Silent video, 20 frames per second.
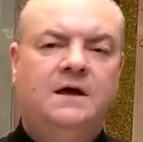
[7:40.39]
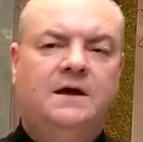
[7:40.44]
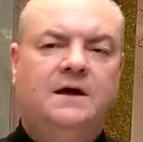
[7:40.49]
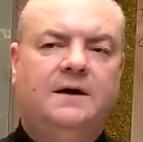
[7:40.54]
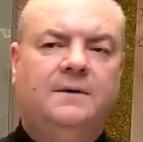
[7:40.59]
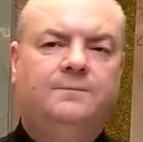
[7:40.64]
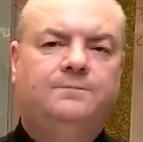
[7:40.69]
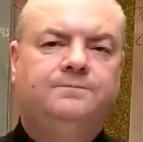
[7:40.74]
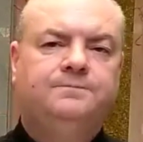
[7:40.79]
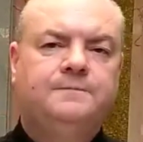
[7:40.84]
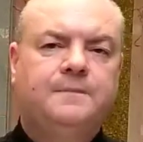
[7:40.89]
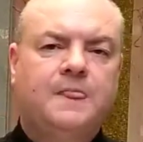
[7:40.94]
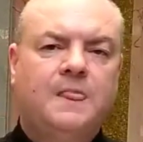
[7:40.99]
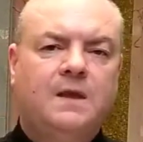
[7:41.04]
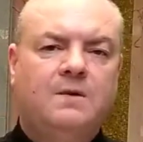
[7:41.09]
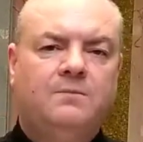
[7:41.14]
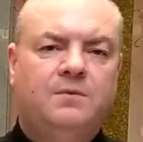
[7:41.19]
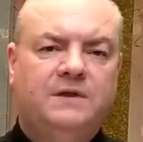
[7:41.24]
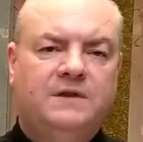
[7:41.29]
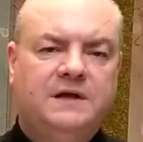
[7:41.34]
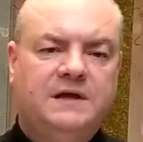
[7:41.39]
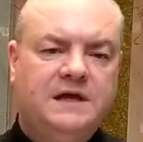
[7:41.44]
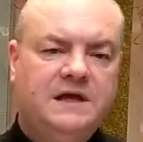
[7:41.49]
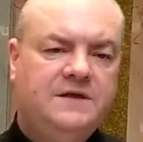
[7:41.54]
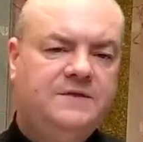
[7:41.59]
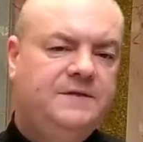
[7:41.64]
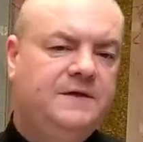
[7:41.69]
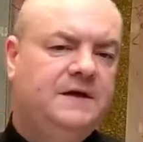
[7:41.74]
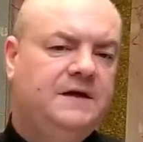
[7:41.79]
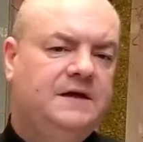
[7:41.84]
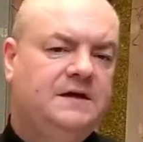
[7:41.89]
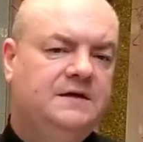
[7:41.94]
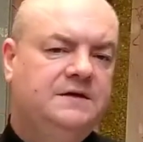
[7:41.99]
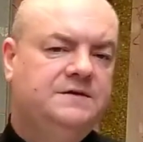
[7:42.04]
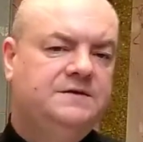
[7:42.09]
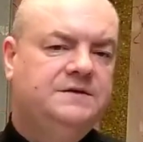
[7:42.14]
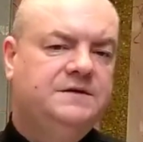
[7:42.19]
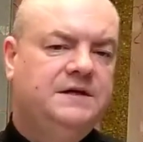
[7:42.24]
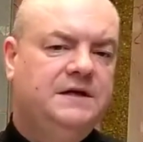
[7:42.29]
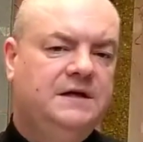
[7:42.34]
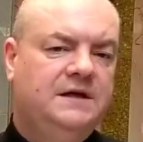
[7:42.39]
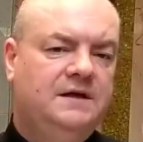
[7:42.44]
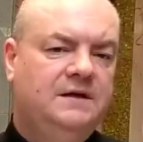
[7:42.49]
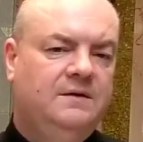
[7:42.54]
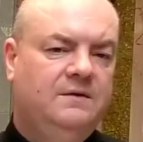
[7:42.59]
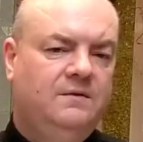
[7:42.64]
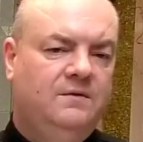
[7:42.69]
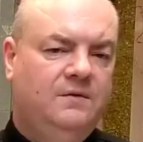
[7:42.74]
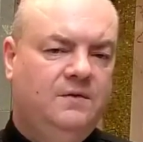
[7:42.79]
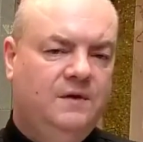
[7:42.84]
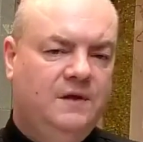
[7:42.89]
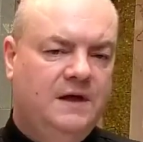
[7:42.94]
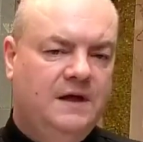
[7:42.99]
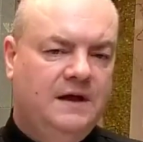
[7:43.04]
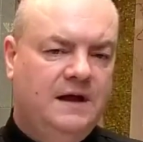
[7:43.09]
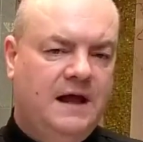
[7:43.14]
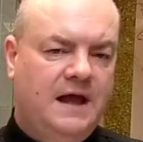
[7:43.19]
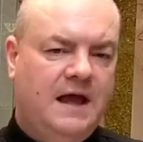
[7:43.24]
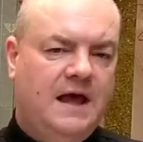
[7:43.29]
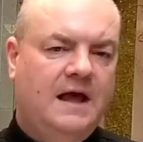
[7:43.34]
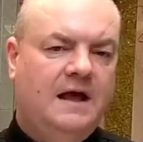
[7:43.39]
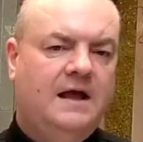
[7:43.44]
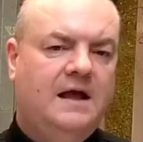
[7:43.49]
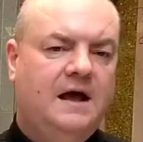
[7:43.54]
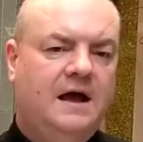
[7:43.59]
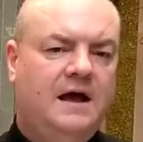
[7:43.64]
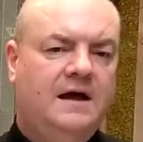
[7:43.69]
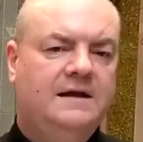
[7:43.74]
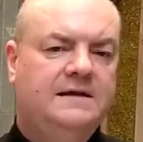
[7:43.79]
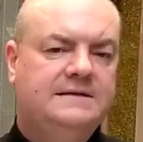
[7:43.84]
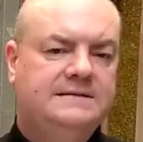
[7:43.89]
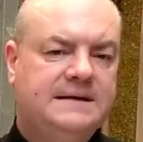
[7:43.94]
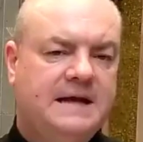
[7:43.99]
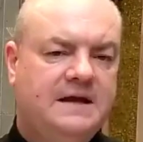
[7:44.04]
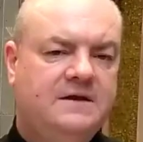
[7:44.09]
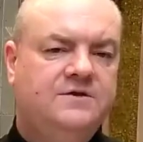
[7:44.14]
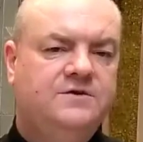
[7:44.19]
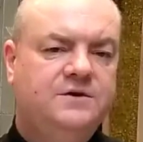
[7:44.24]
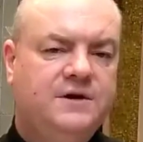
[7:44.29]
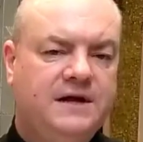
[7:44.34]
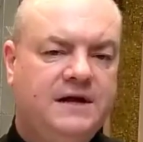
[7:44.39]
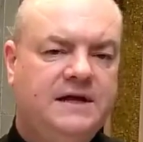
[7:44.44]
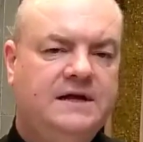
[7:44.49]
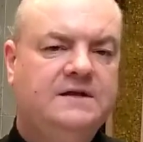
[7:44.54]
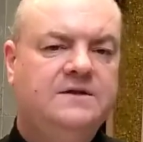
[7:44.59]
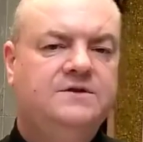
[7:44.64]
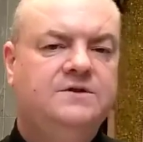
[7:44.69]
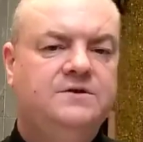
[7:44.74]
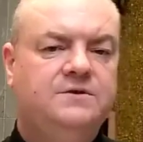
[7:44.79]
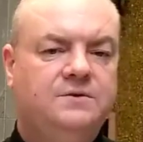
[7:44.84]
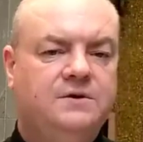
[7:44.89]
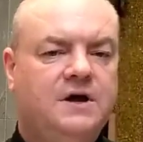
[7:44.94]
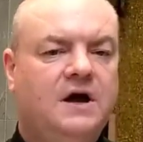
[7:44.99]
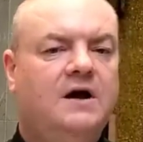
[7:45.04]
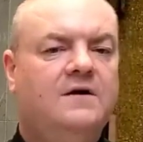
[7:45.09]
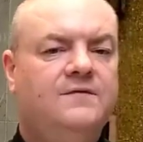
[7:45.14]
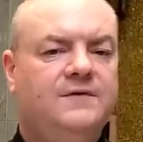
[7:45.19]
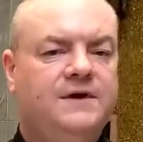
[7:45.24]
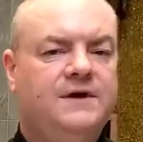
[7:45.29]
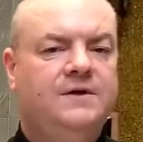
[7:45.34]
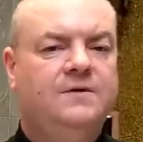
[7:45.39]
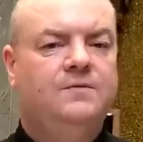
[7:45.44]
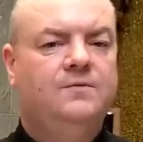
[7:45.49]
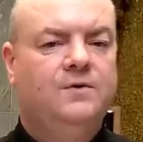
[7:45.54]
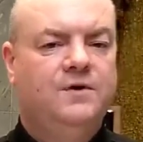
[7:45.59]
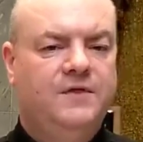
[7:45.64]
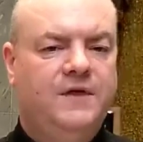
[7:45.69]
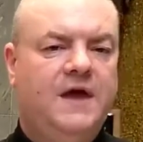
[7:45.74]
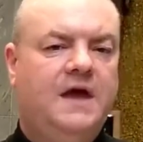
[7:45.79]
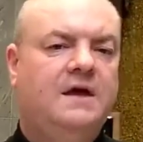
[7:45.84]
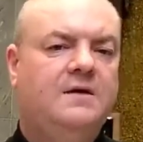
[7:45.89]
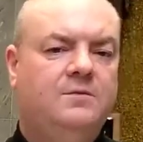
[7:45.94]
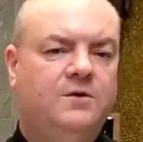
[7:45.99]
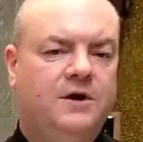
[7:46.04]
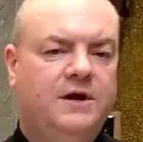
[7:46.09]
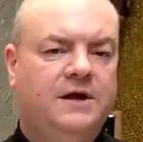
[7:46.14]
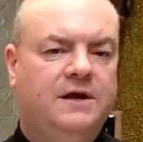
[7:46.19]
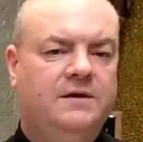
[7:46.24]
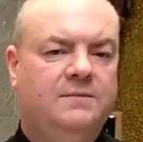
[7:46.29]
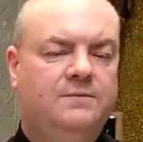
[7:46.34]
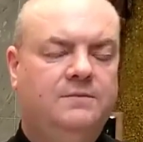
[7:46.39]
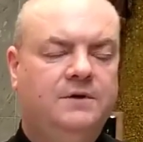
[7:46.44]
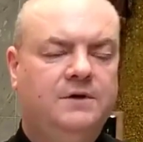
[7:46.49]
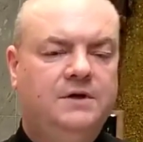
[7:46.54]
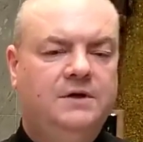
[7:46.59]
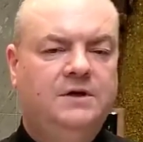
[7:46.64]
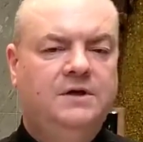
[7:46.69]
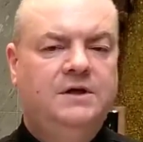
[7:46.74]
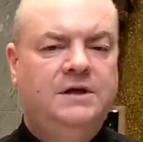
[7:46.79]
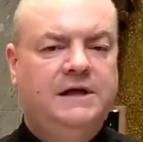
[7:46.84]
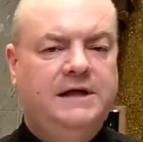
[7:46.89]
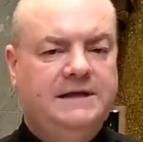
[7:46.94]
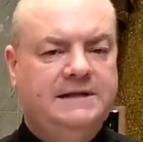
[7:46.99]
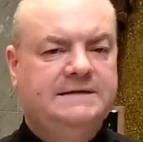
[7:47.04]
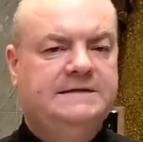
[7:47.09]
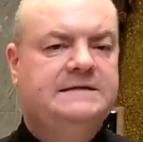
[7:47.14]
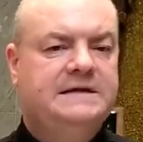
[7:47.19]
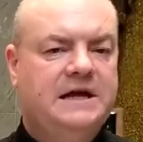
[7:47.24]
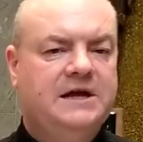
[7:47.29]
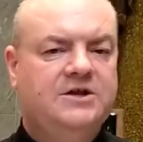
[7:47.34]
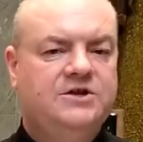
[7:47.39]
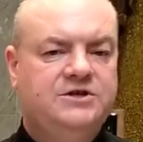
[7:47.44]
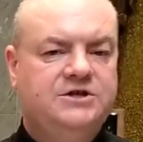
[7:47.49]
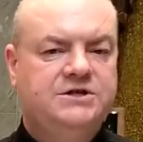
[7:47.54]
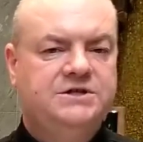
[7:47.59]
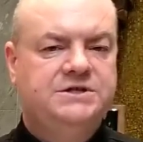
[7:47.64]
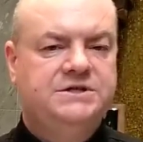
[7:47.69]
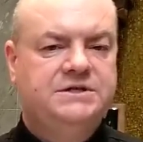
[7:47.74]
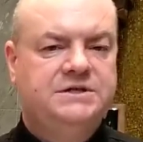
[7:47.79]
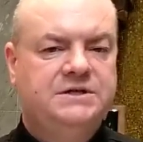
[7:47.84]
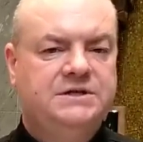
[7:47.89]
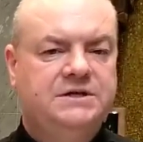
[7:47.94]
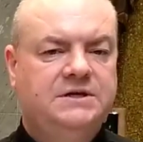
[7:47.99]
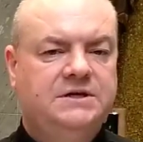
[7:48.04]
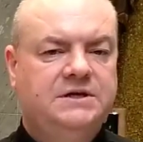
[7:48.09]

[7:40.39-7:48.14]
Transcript: Um, but the key thing is that God is entering into covenant with Abraham in stages.